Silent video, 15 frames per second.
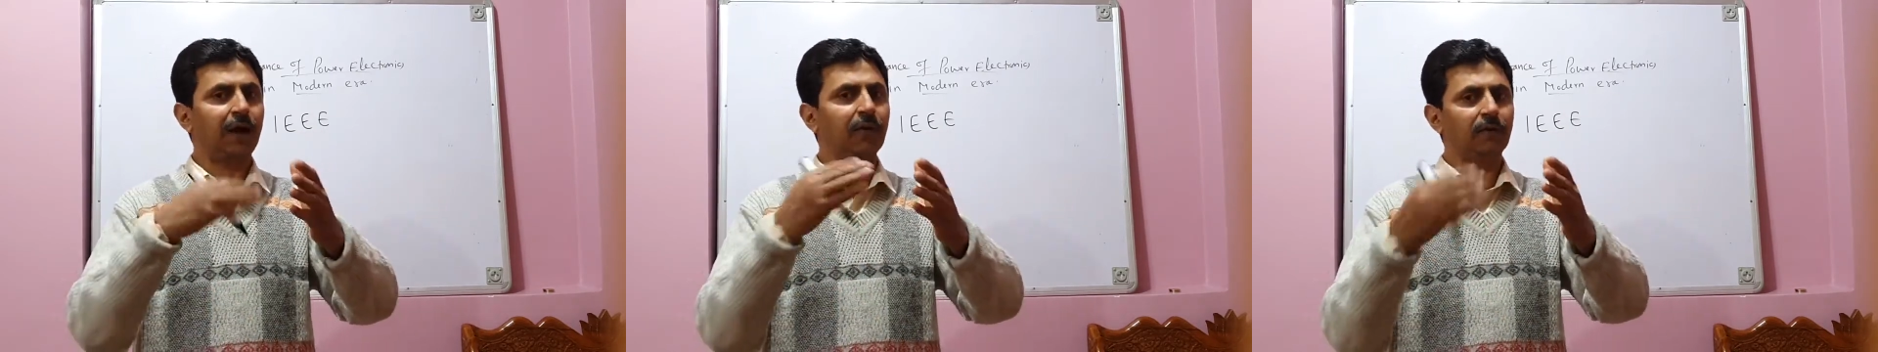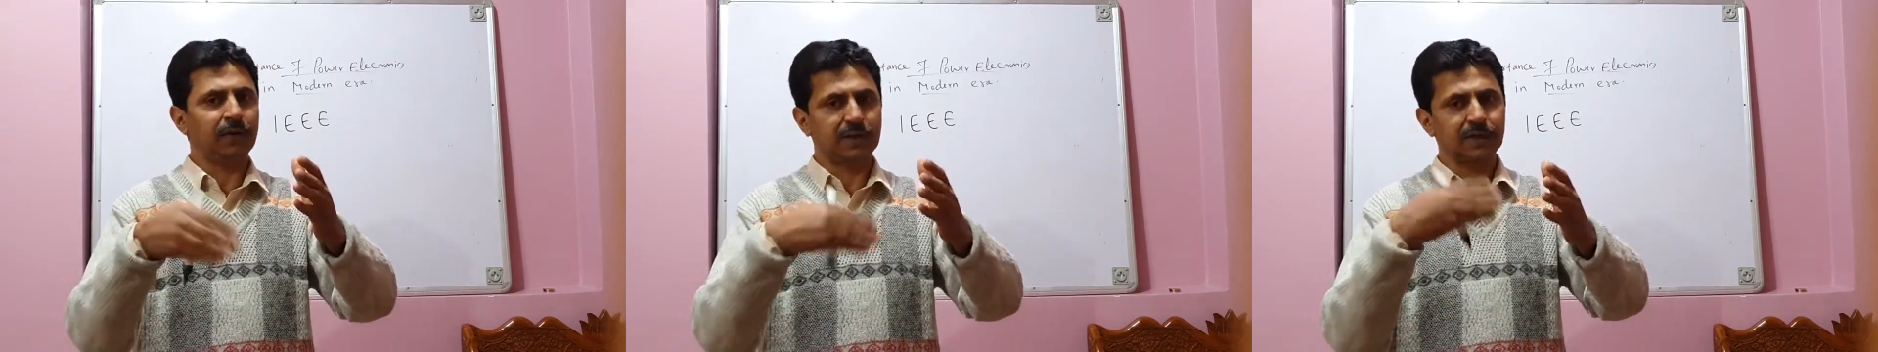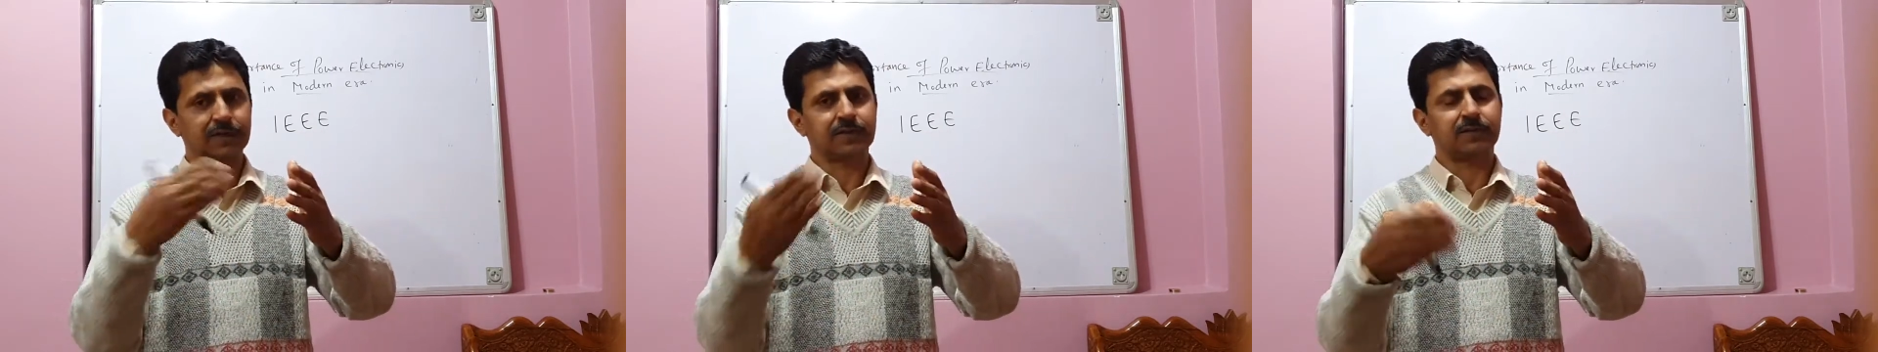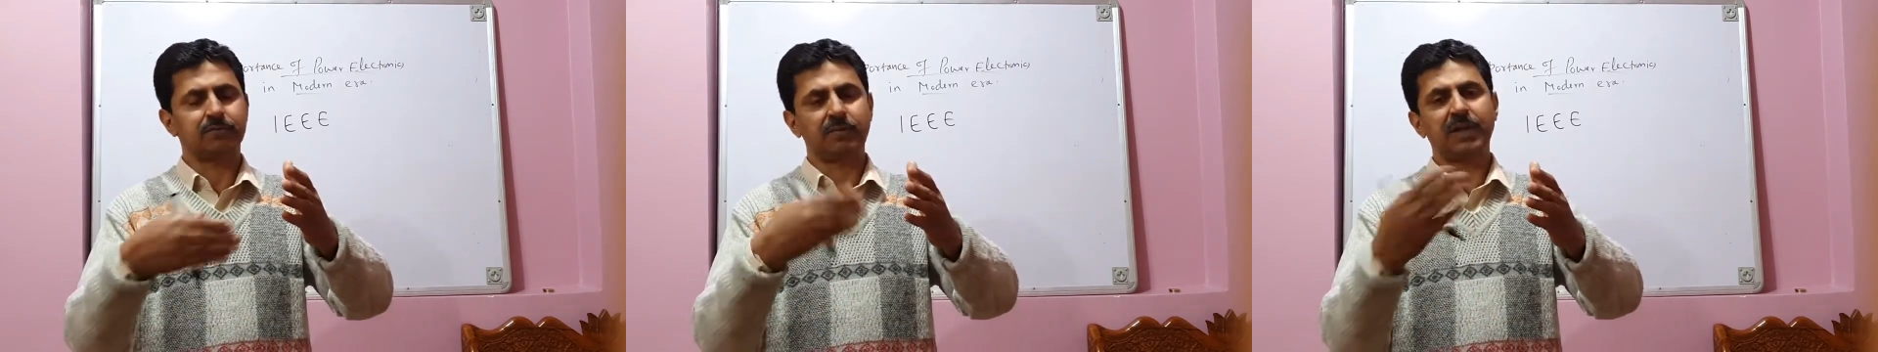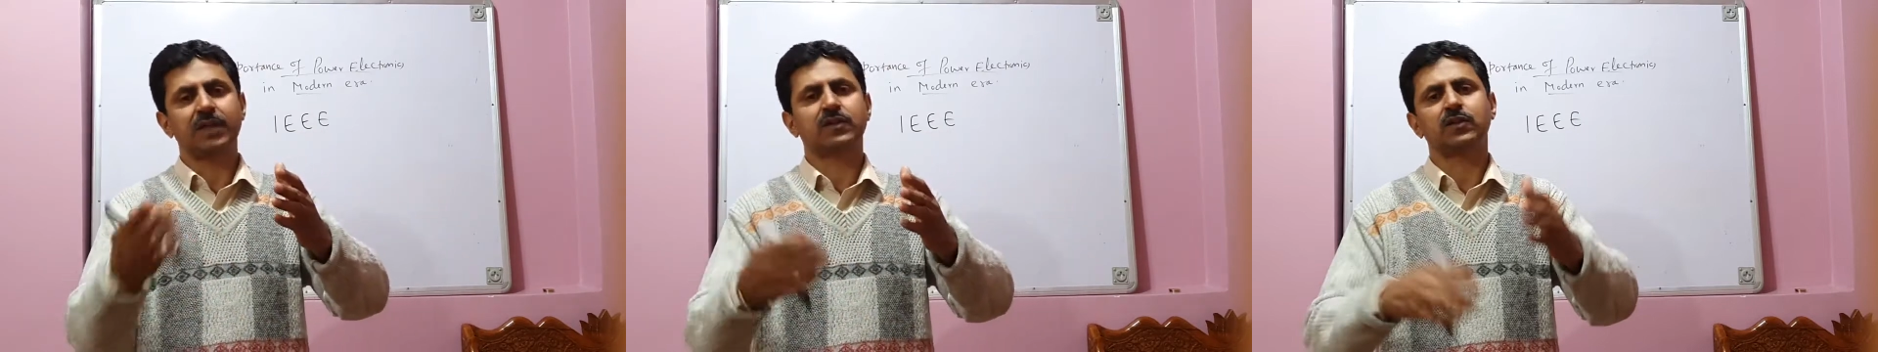on power
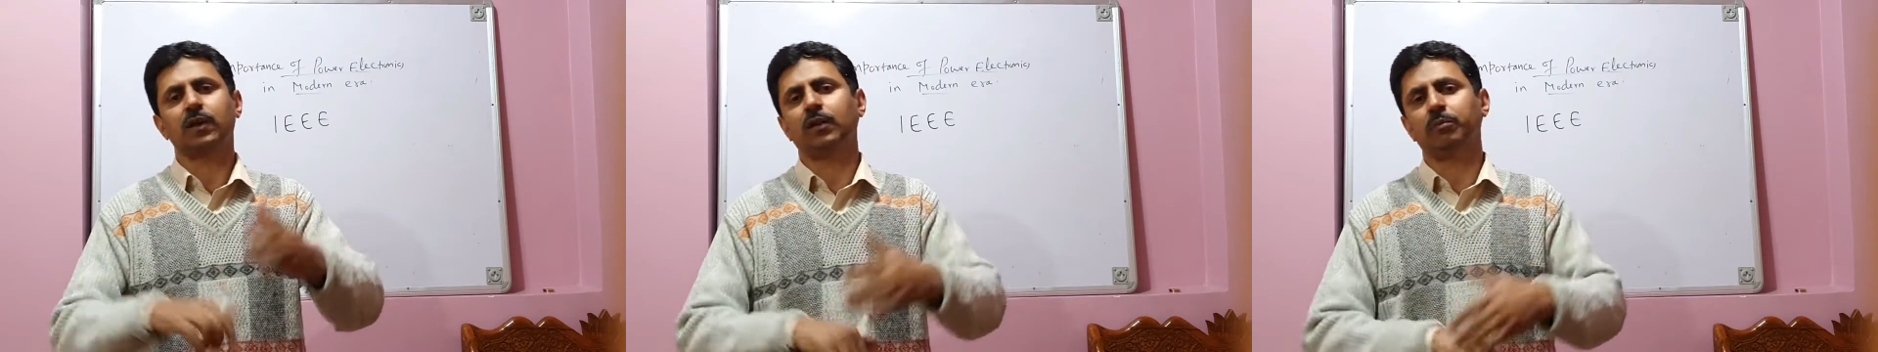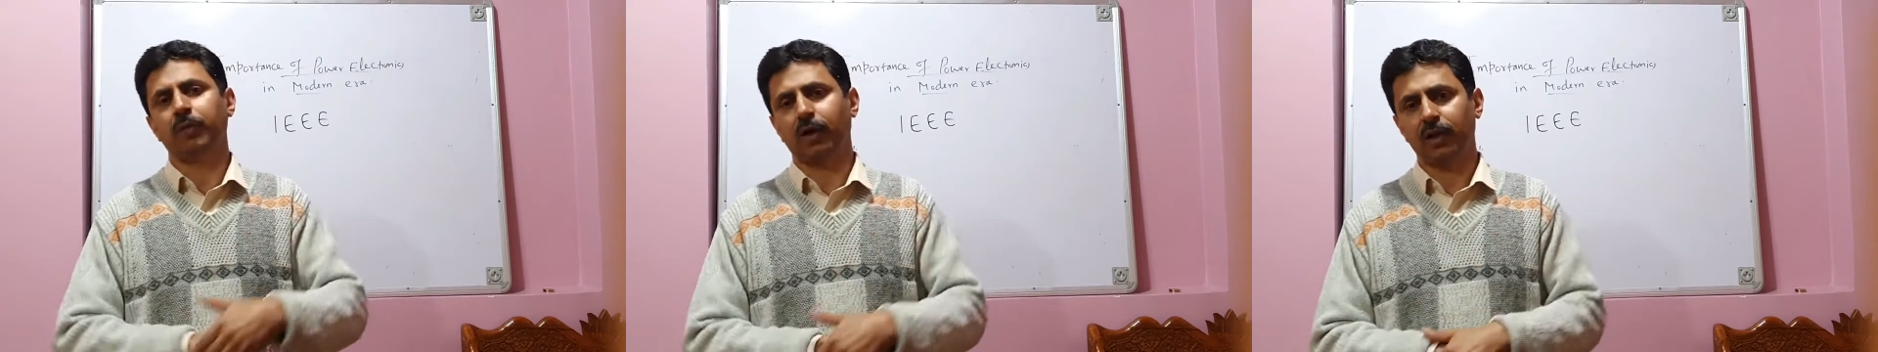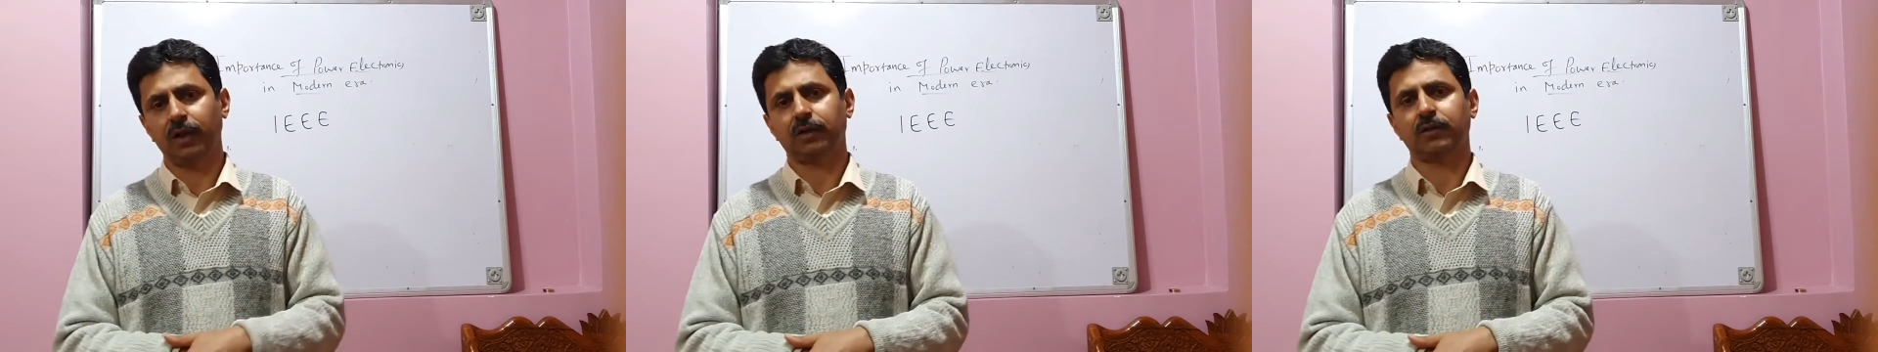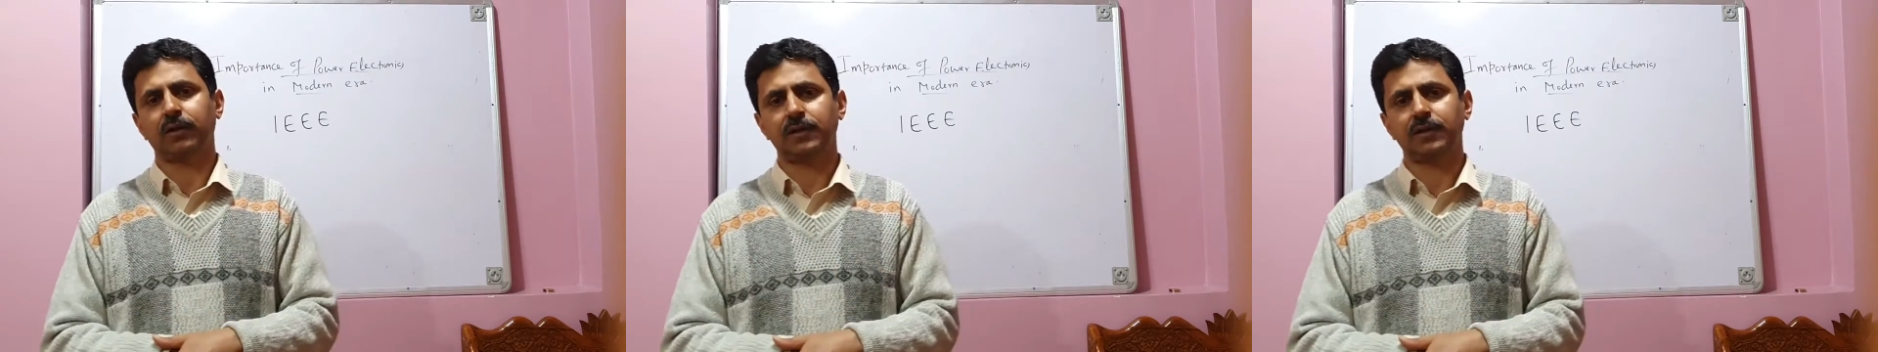electronics technology.